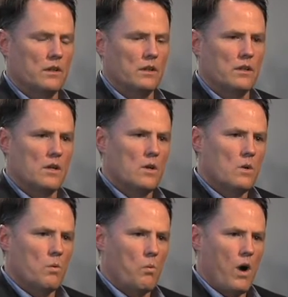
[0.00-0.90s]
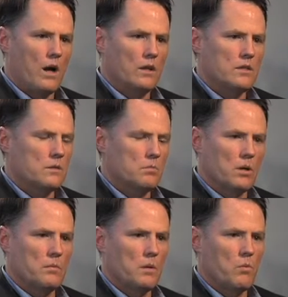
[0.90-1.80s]
I think wireless and
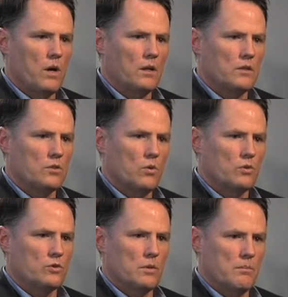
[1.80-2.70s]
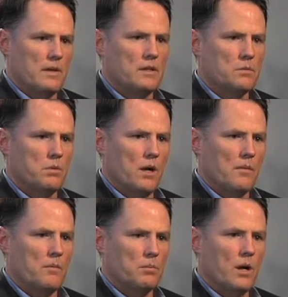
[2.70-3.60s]
broadband wireless holds tremendous
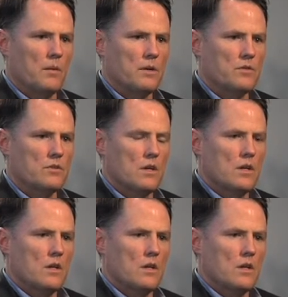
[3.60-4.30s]
promise.